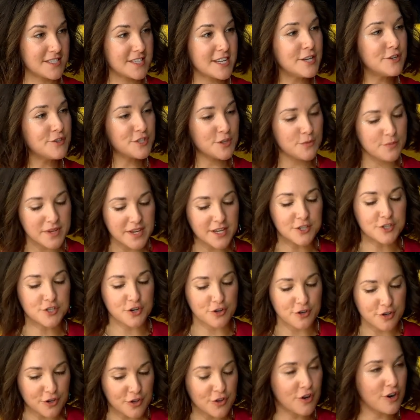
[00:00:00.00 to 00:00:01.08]
'Cause I used to be a
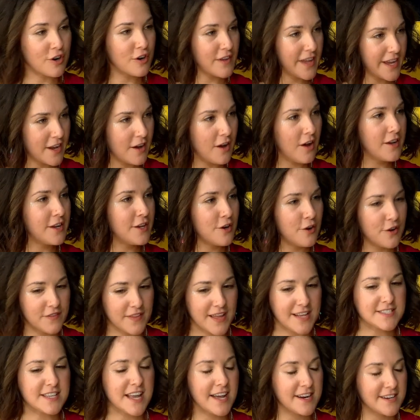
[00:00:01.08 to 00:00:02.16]
journaler, like, you know, and
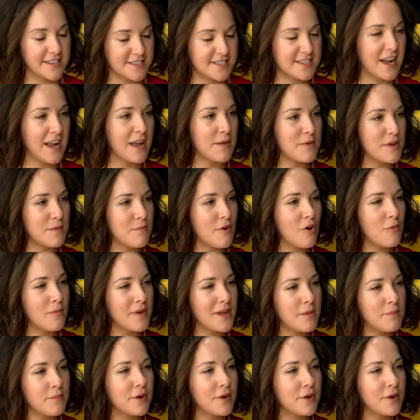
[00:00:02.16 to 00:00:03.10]
that's had its time and moment.